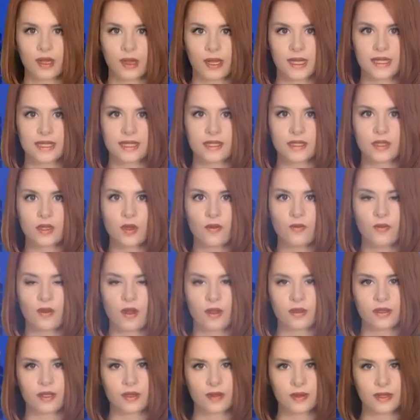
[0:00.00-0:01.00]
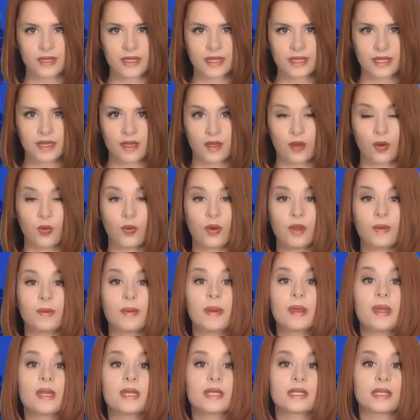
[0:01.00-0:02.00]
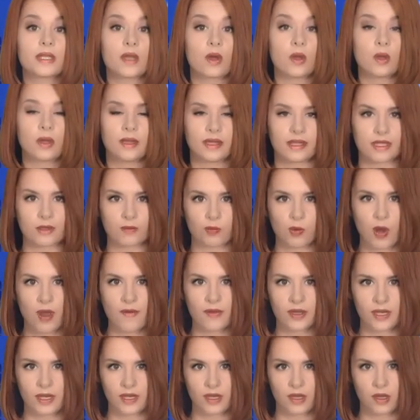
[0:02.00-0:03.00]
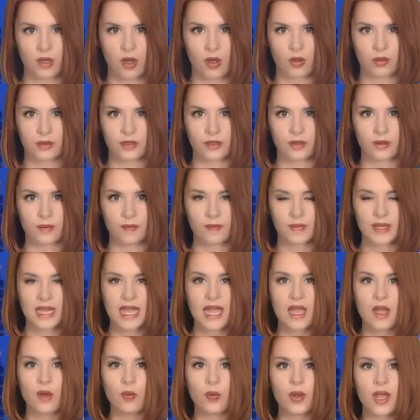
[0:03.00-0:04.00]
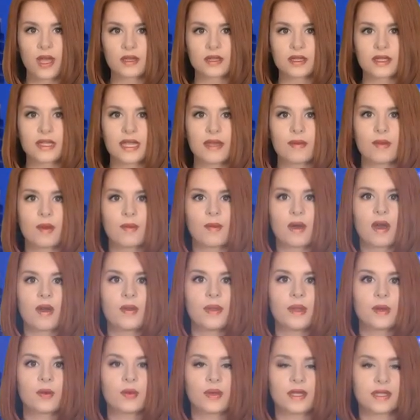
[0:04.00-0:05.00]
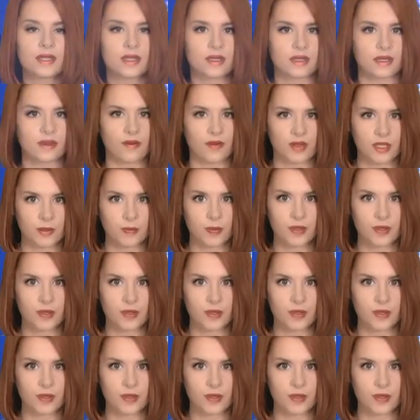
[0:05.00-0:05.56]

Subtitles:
Lisk co-founder and CEO, will be the sole Lisk private stakeholder. We asked him about the reasons of his